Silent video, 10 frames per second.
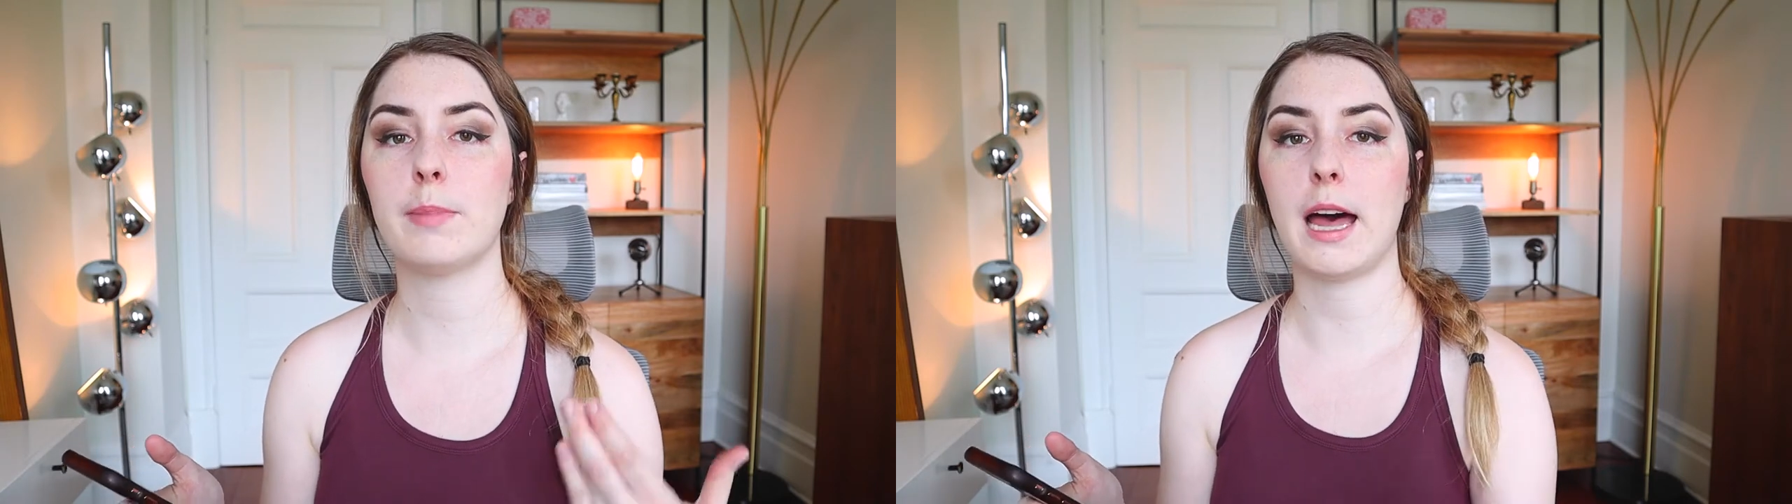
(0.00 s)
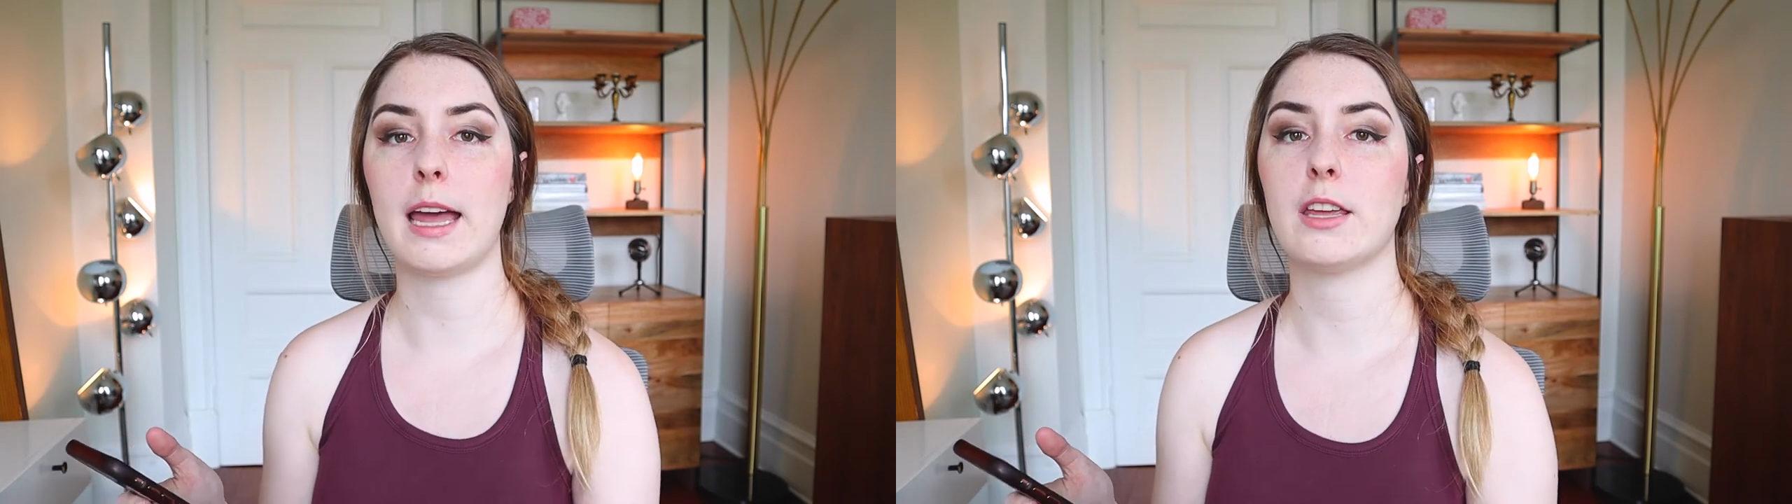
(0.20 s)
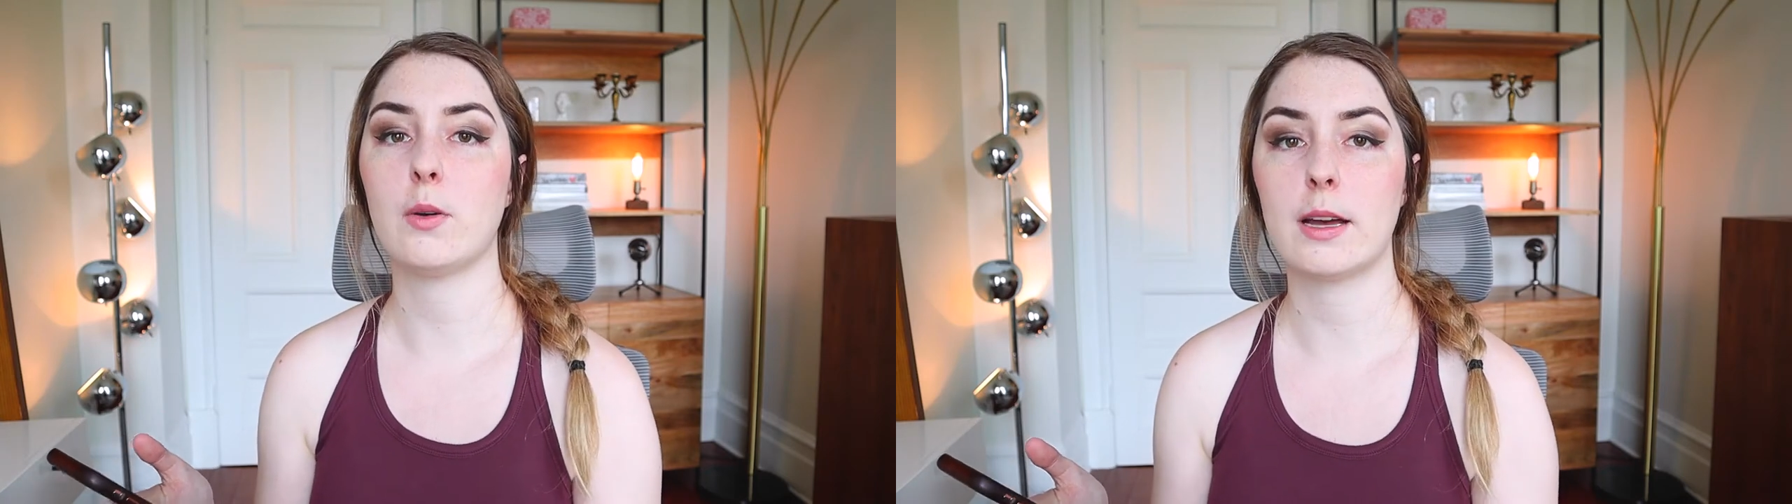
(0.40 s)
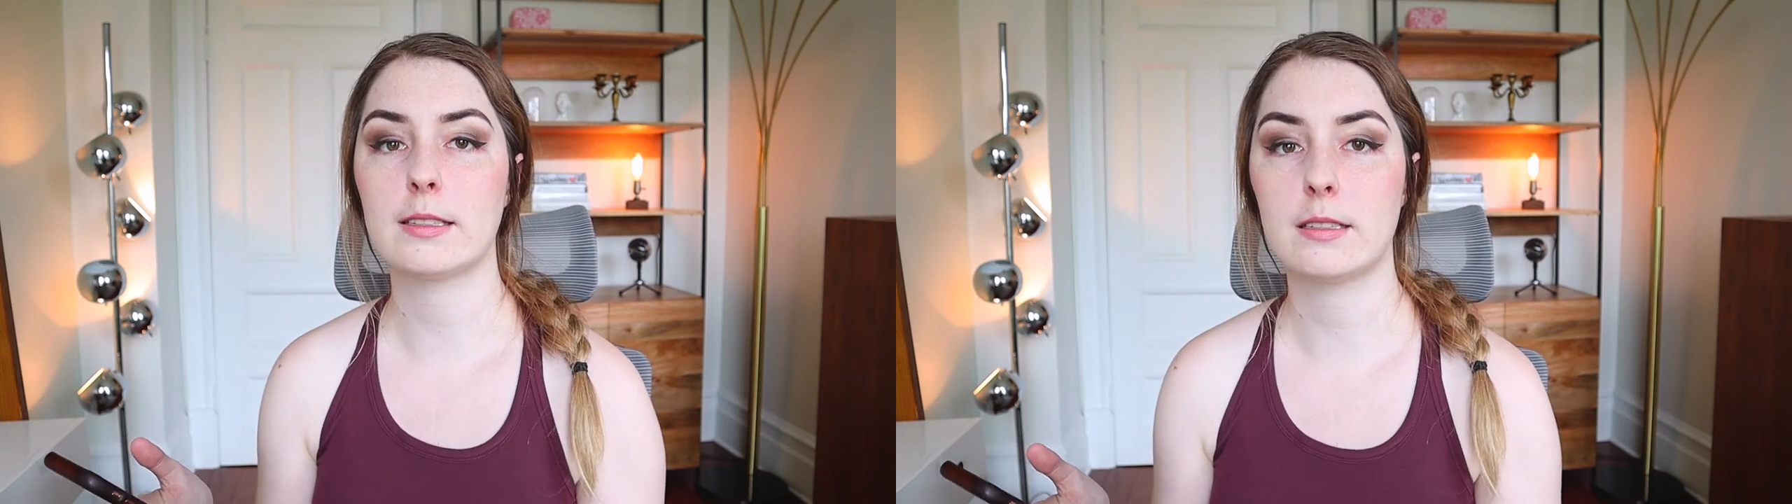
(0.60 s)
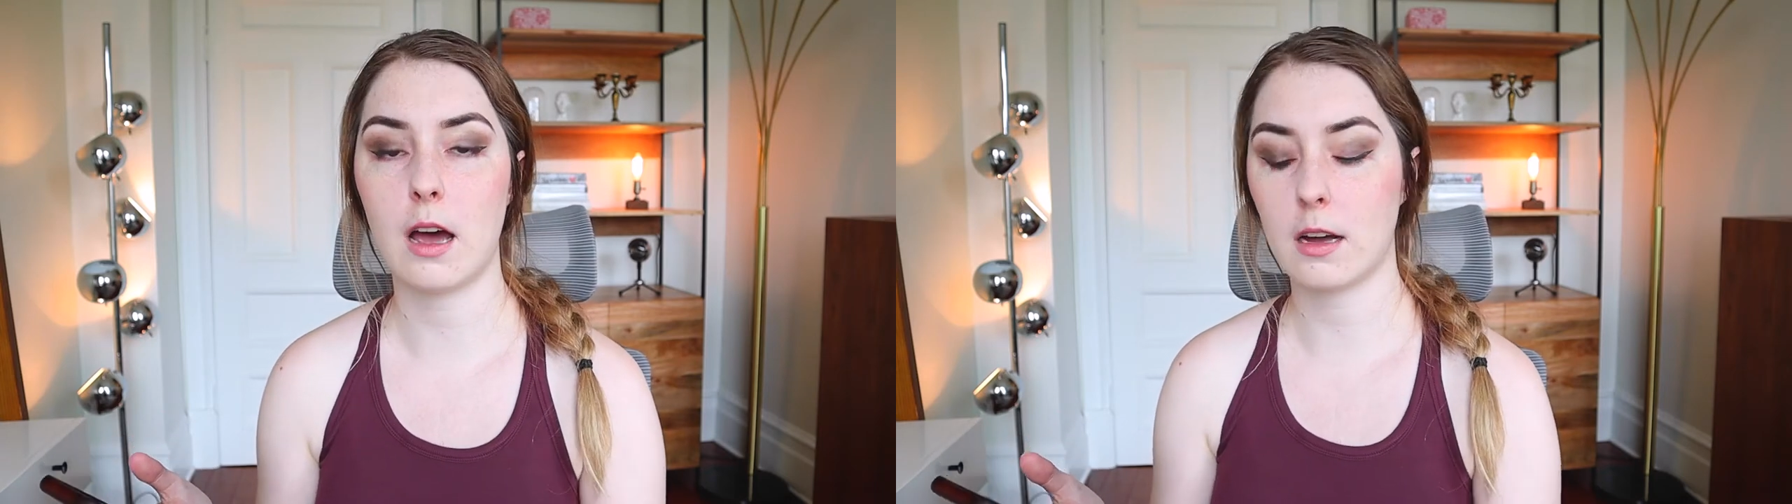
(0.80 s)
buying
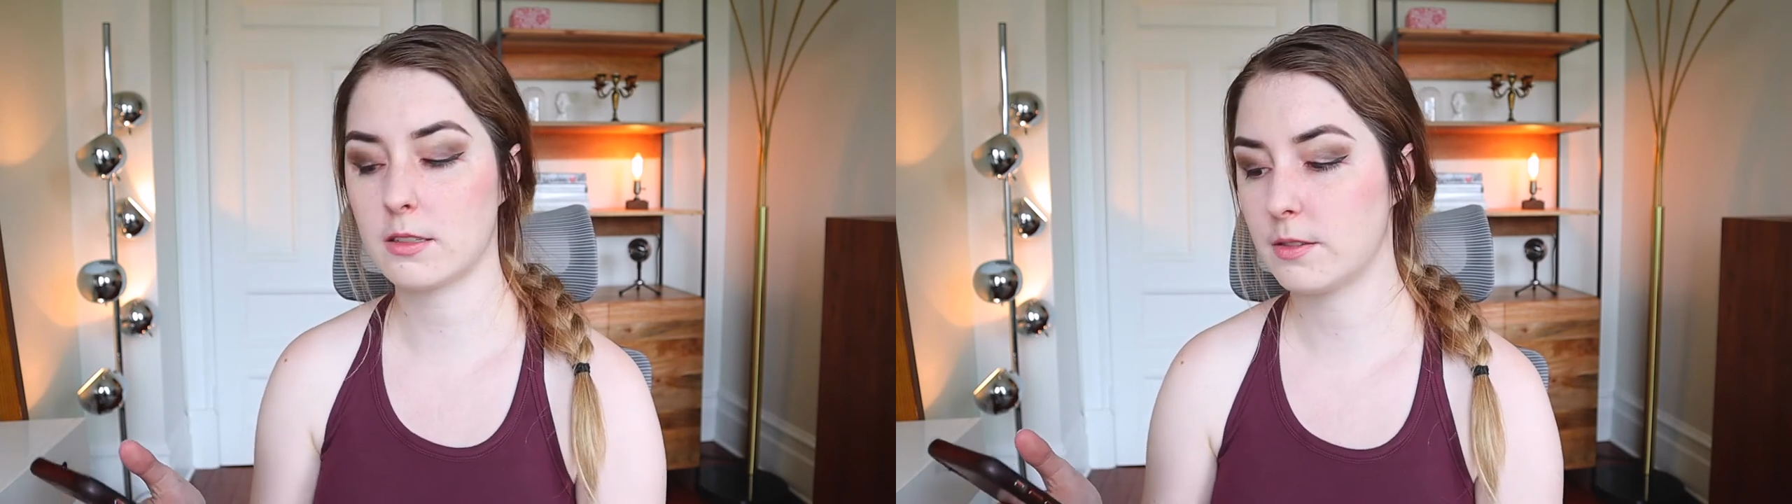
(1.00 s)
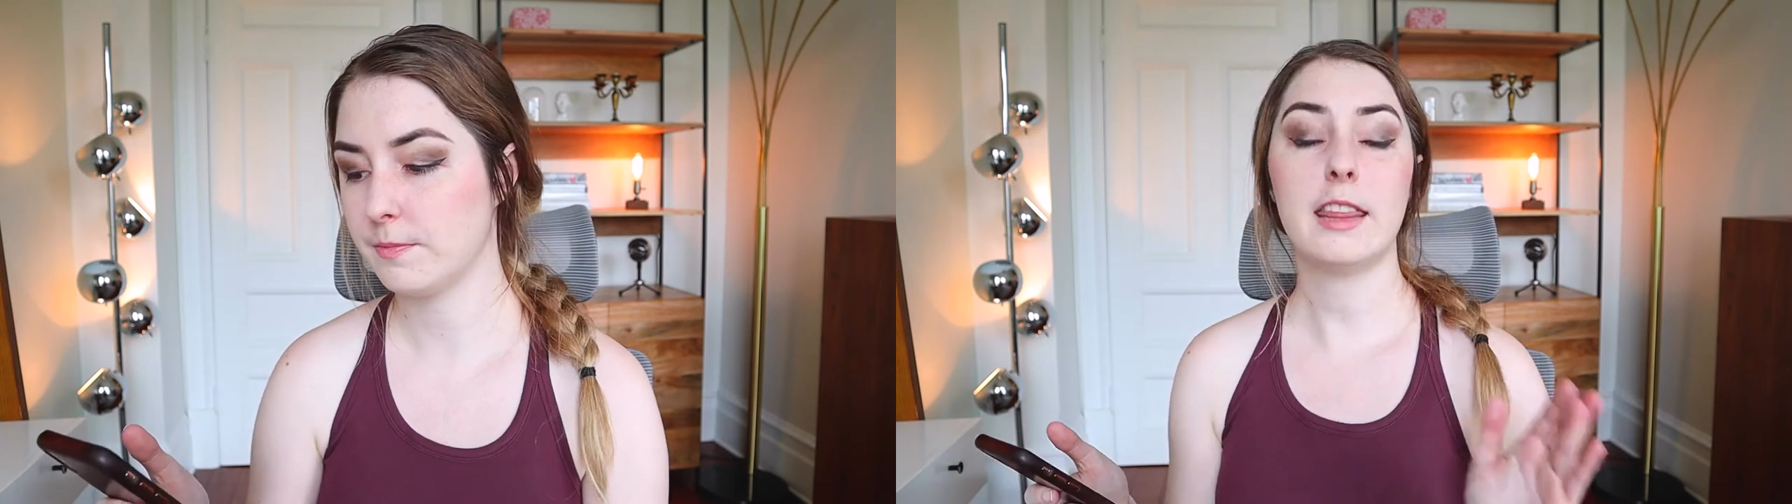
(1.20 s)
US stocks.